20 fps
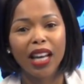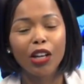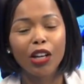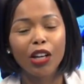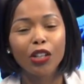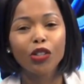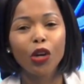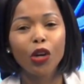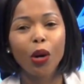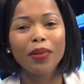
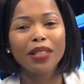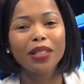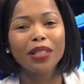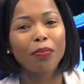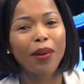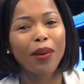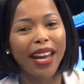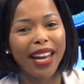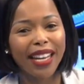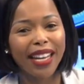Thomas
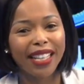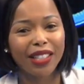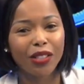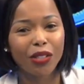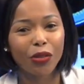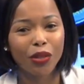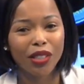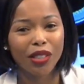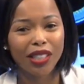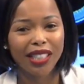Pays, who
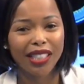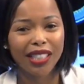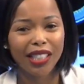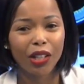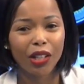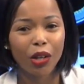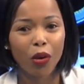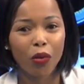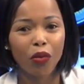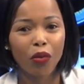is the
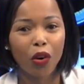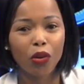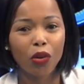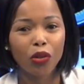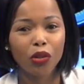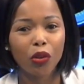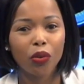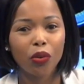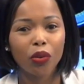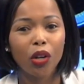CEO of
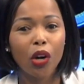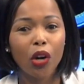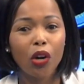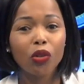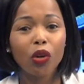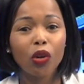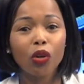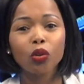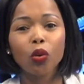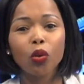Ozow,
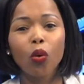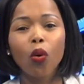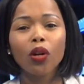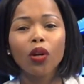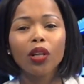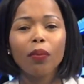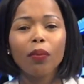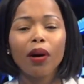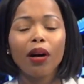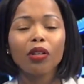knows all
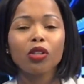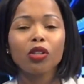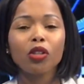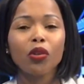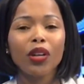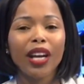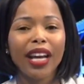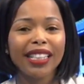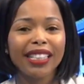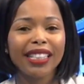about
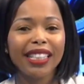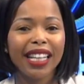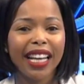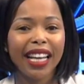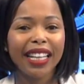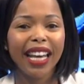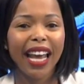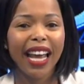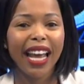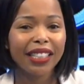creating an
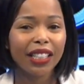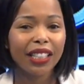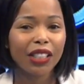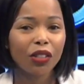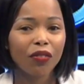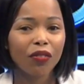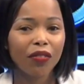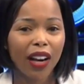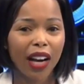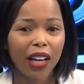asset of
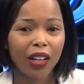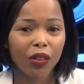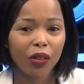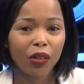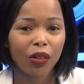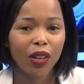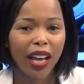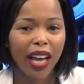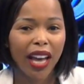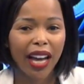value,
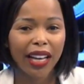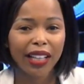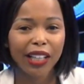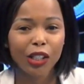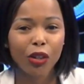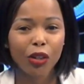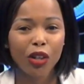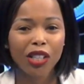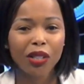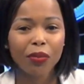and he
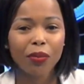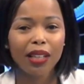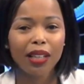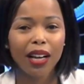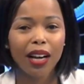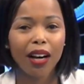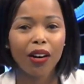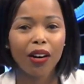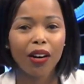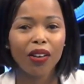joins me
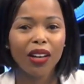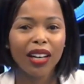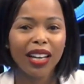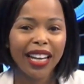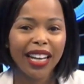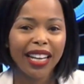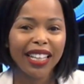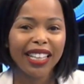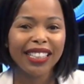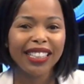now in
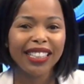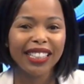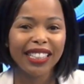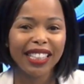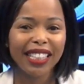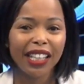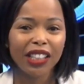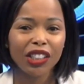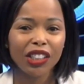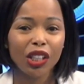a discussion